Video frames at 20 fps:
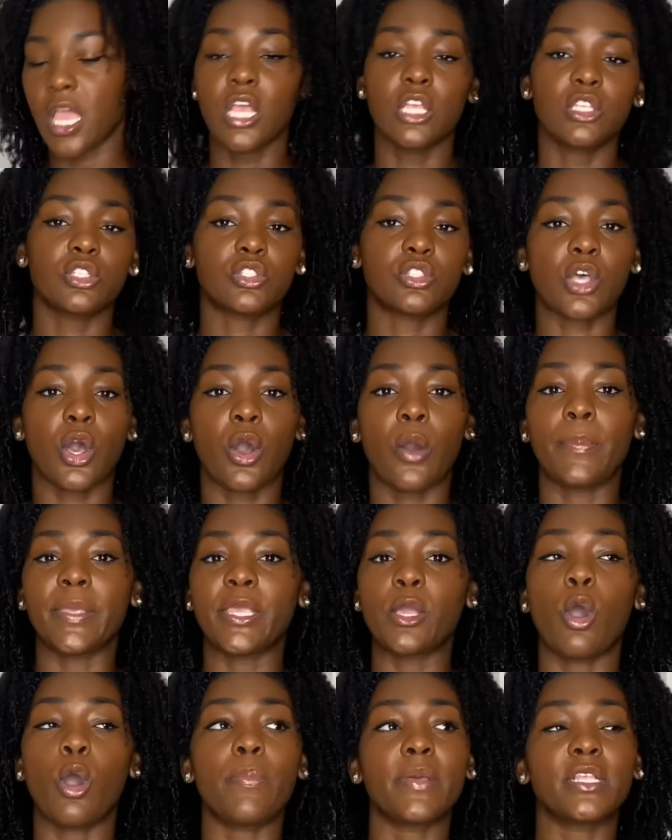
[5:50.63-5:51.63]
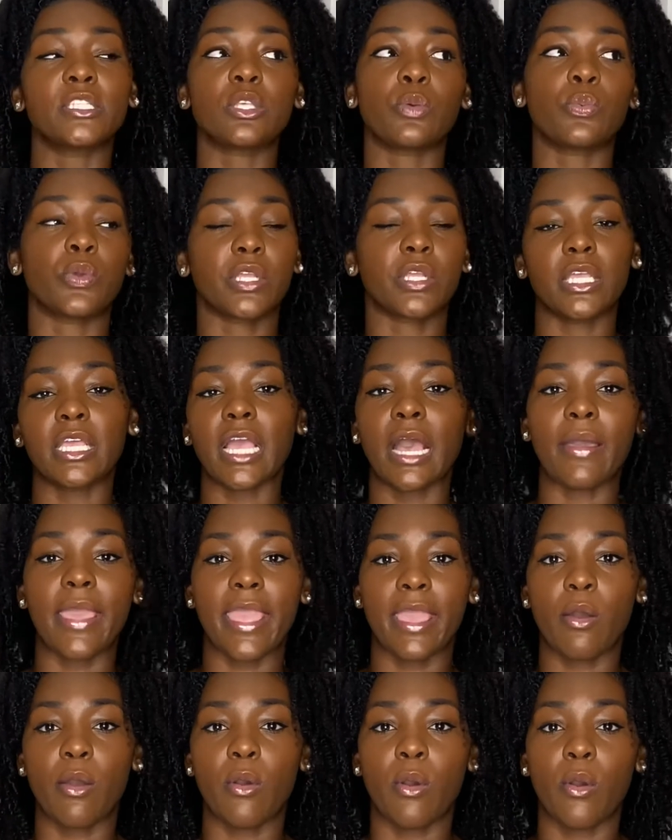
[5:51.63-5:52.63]
So be open to working out
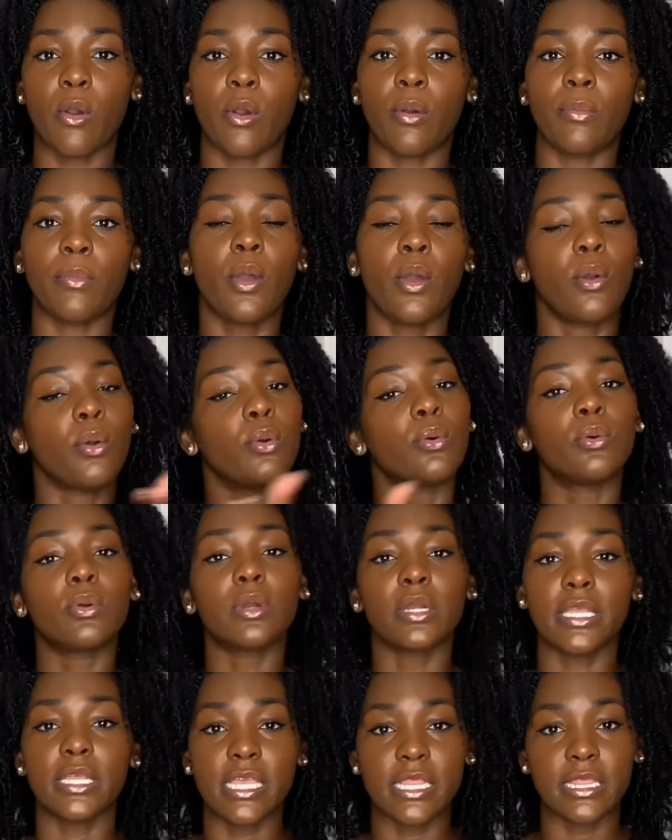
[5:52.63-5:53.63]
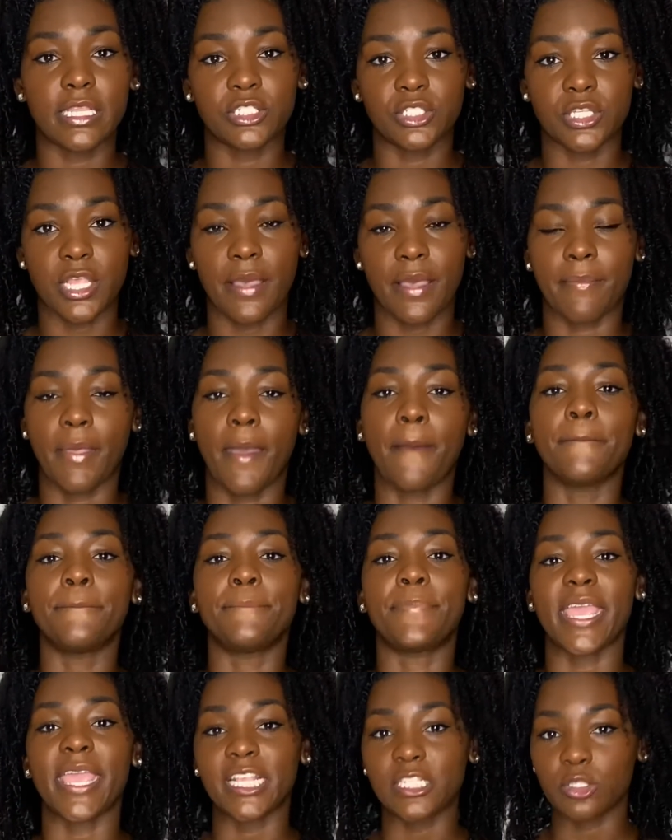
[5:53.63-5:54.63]
at home or in the gym
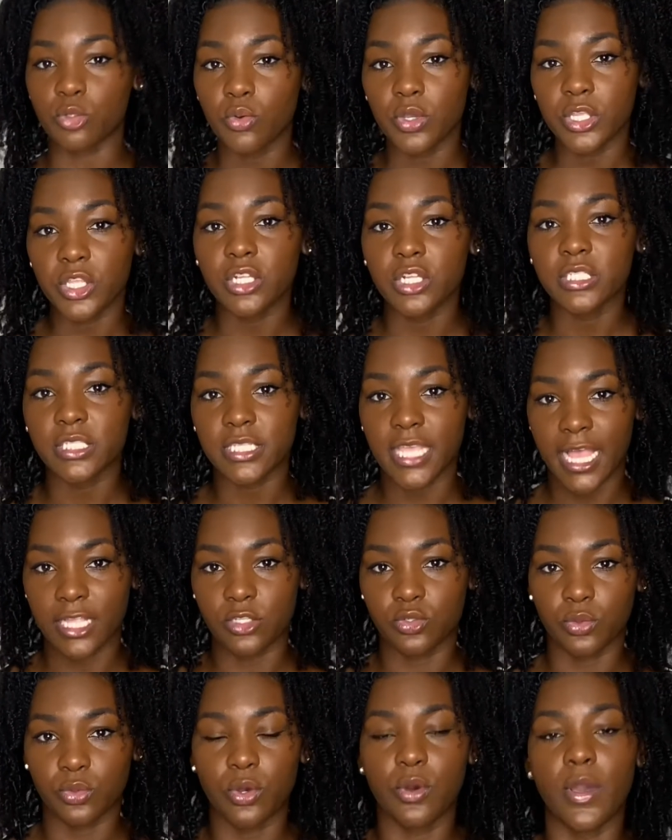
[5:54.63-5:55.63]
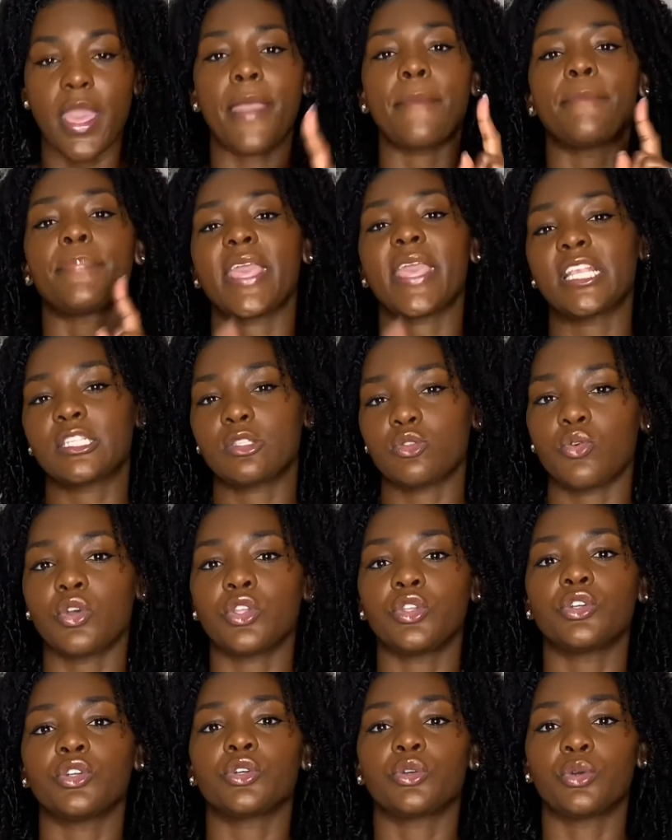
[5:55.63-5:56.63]
based on your schedule and based
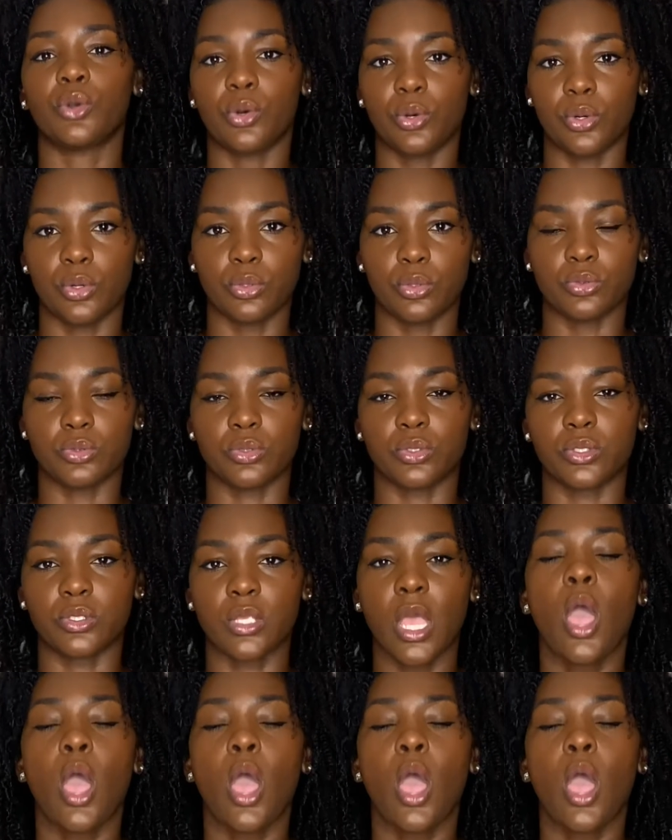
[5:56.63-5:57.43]
on your goals.